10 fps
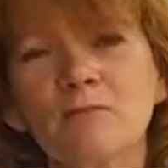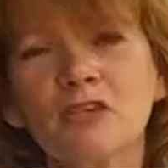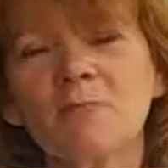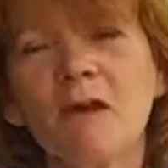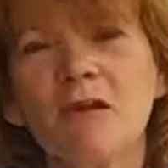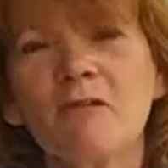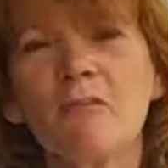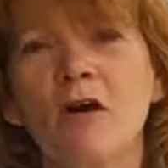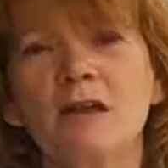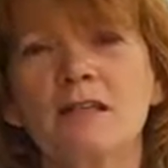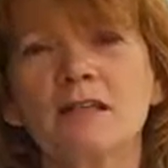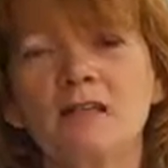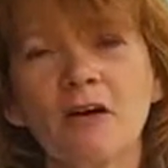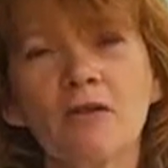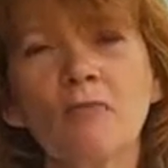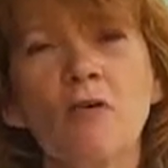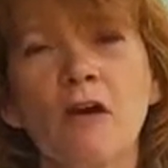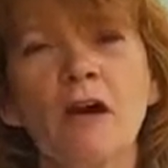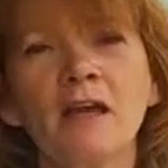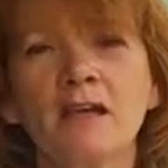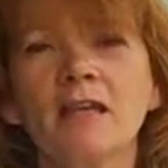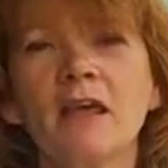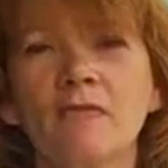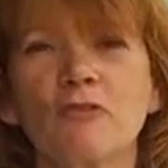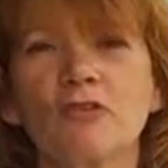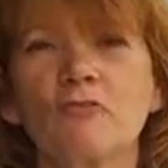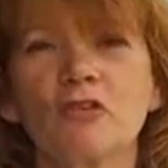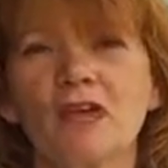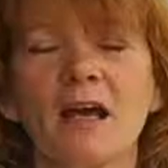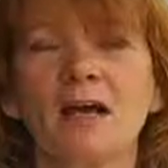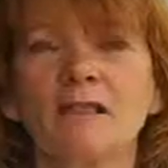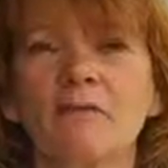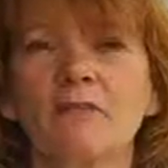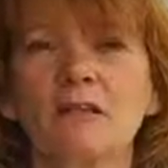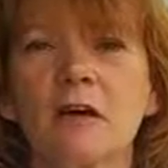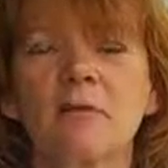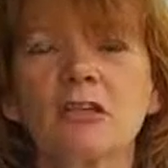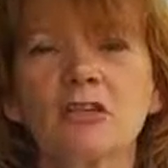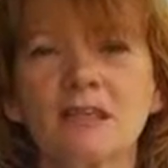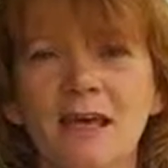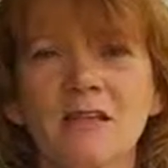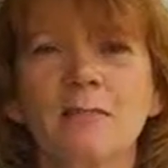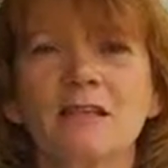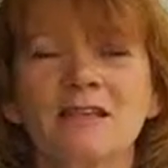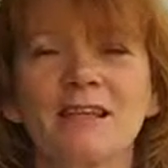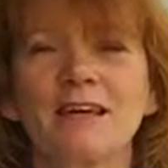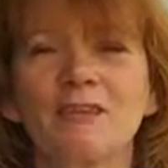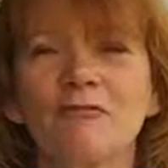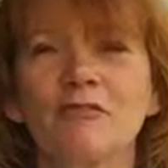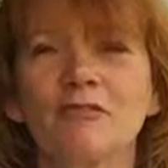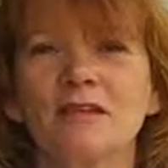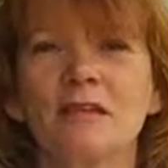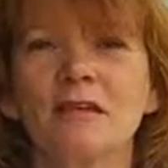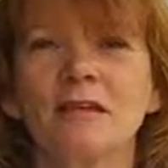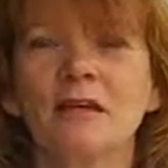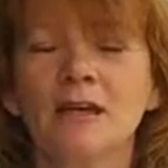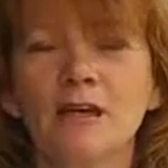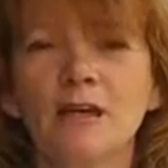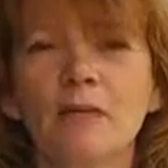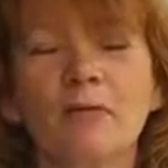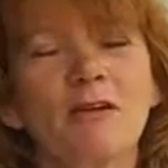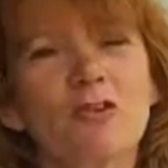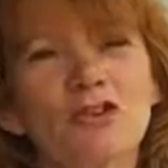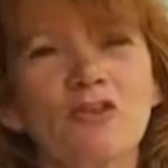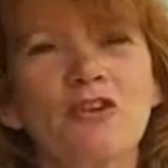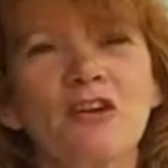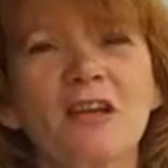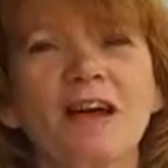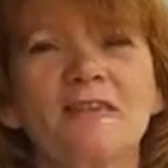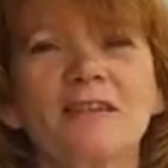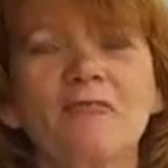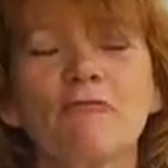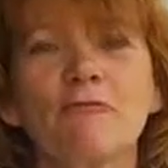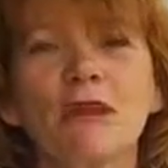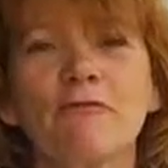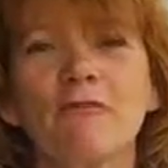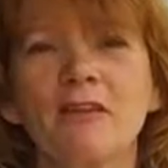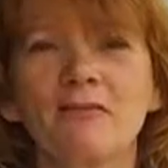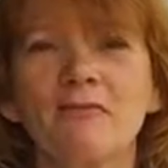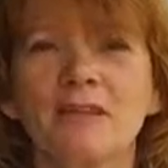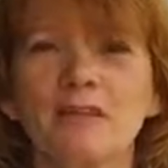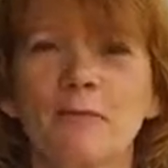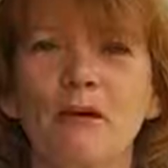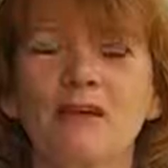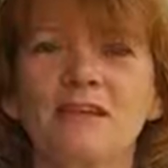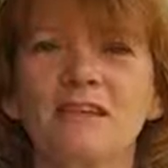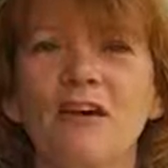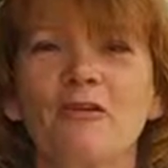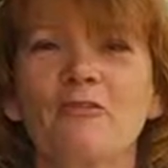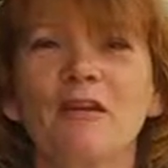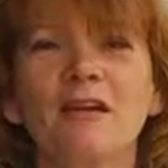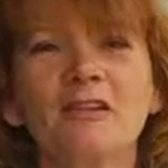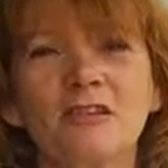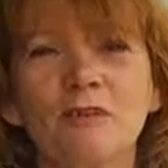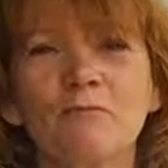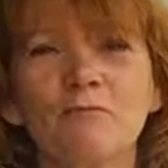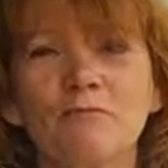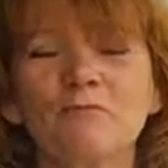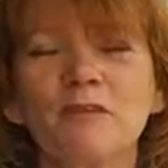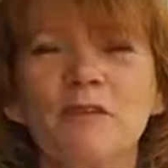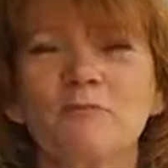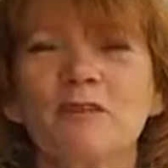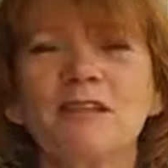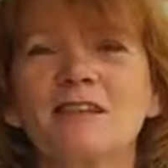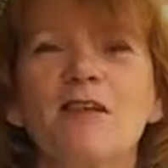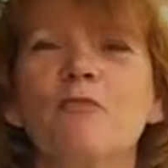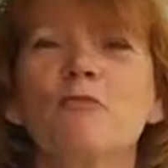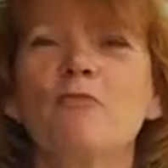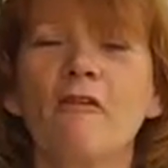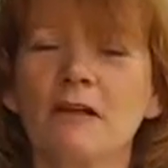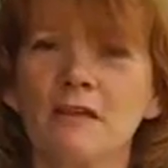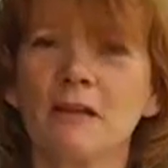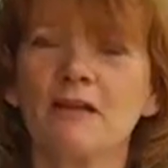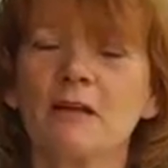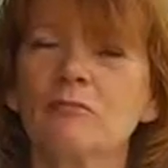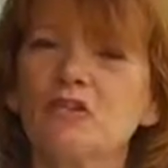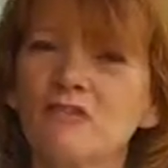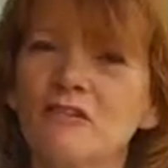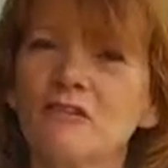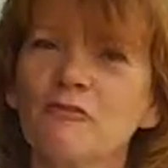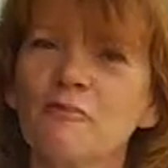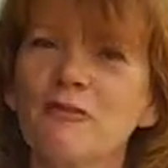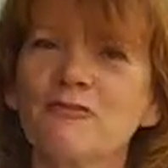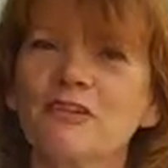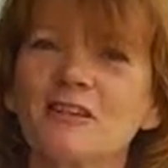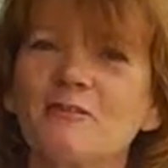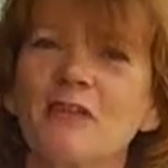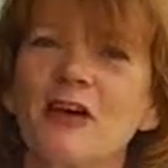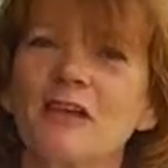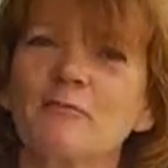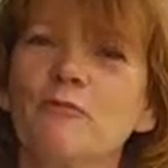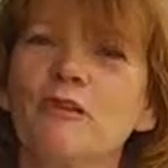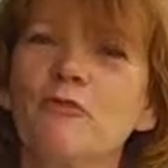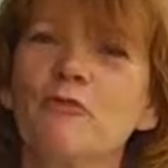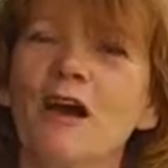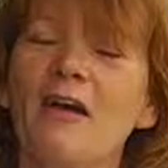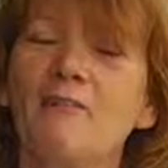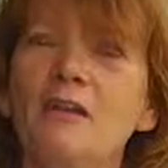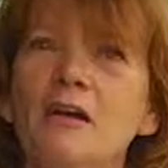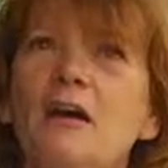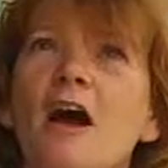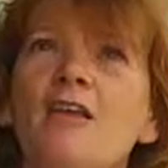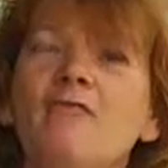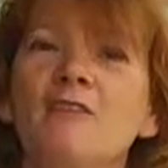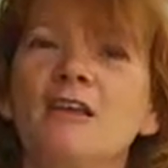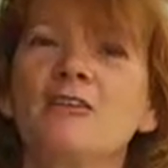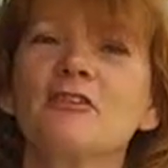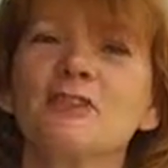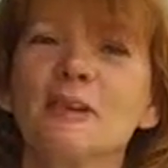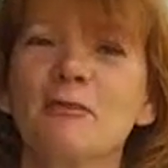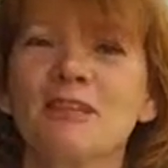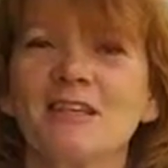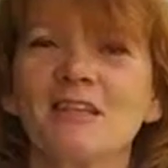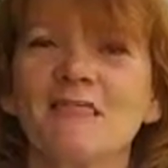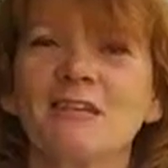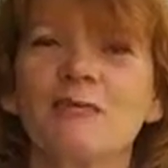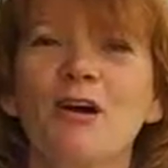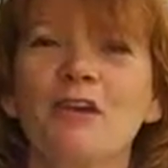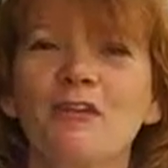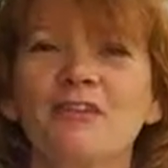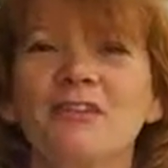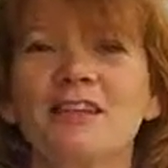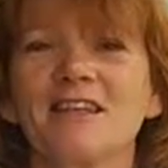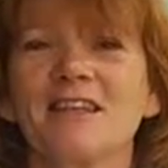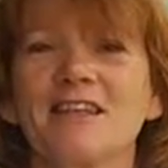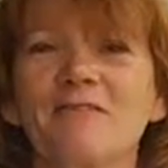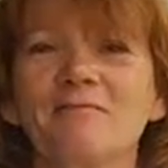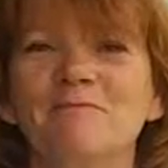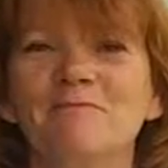just bear in mind, tell them why they've got to wash their hands every time, and just get them into that new routine. But I'm sure you're going to have great fun through the summer, so don't be so worried about it. I'm sure it'll all be just fine, and we'll all have, hopefully, a good summer this year as well. Thank you.